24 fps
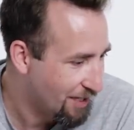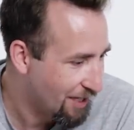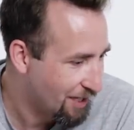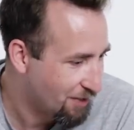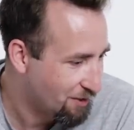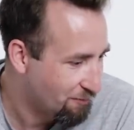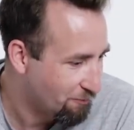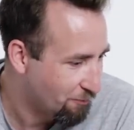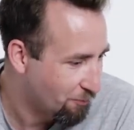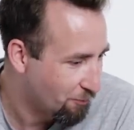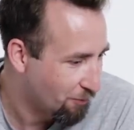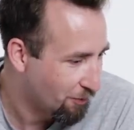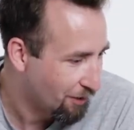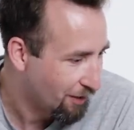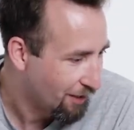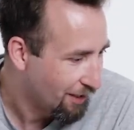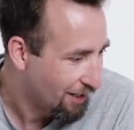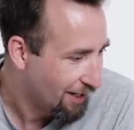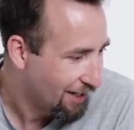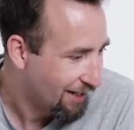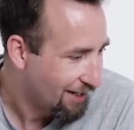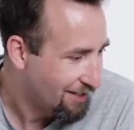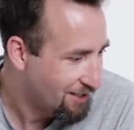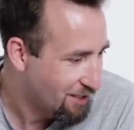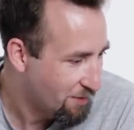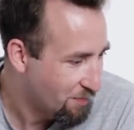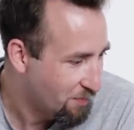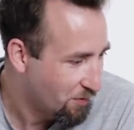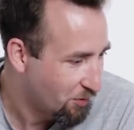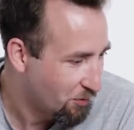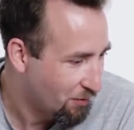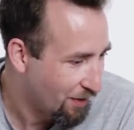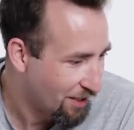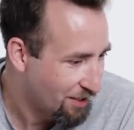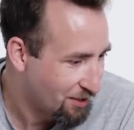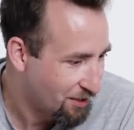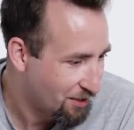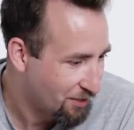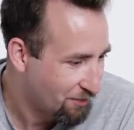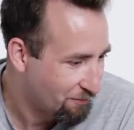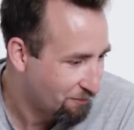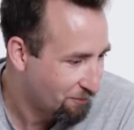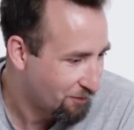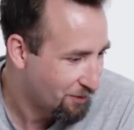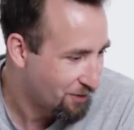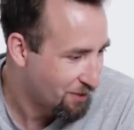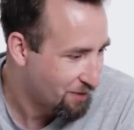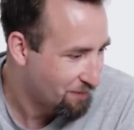PS4? Simple question
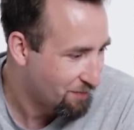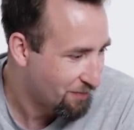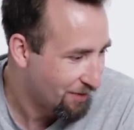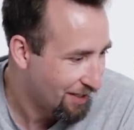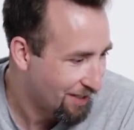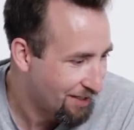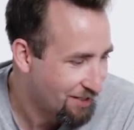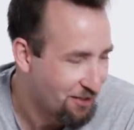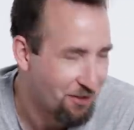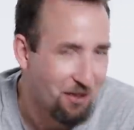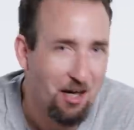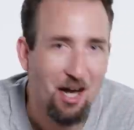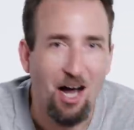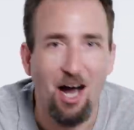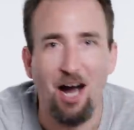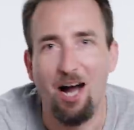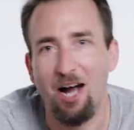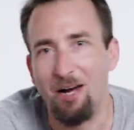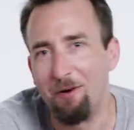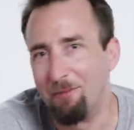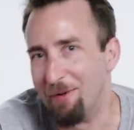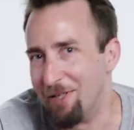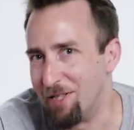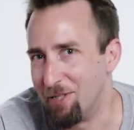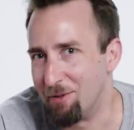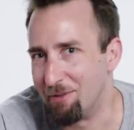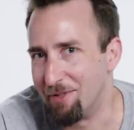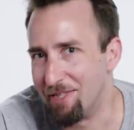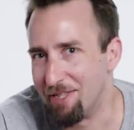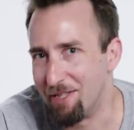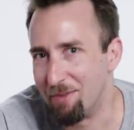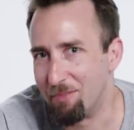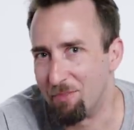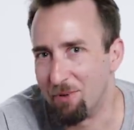for a simple answer. I wish it was